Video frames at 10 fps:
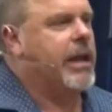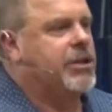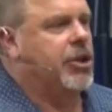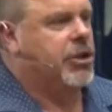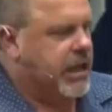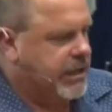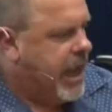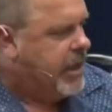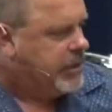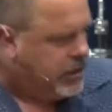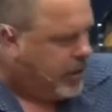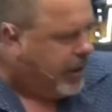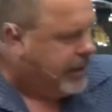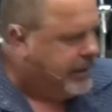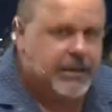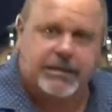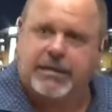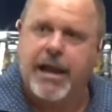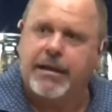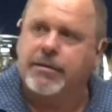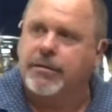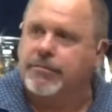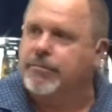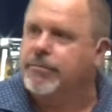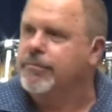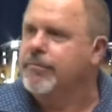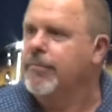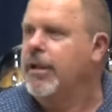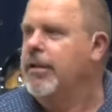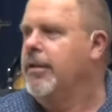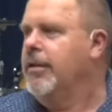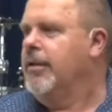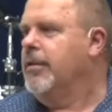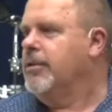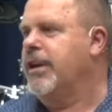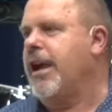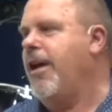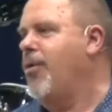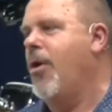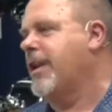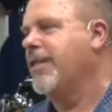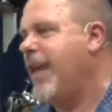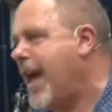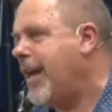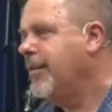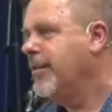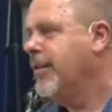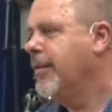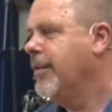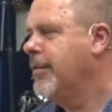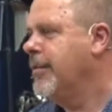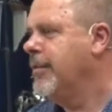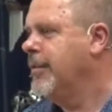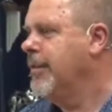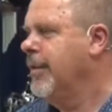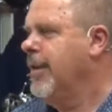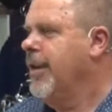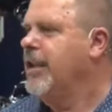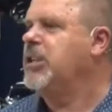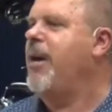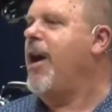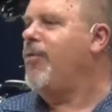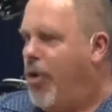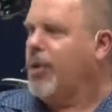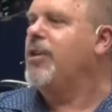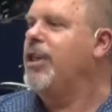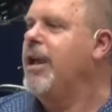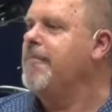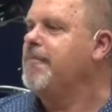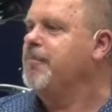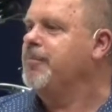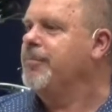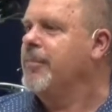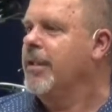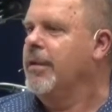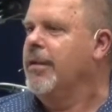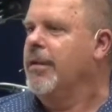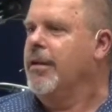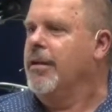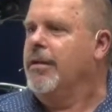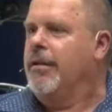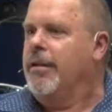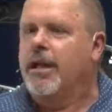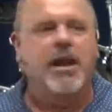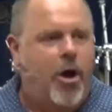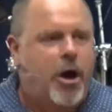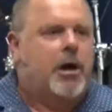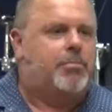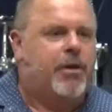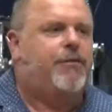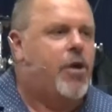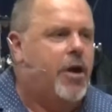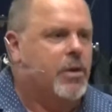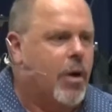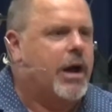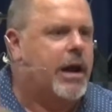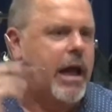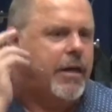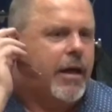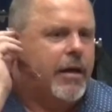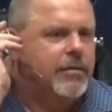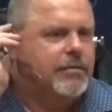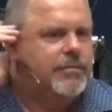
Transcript: will get you kicked out just like it did to Satan. We can't walk in that. It's about walking with Him in honor, preferring one another.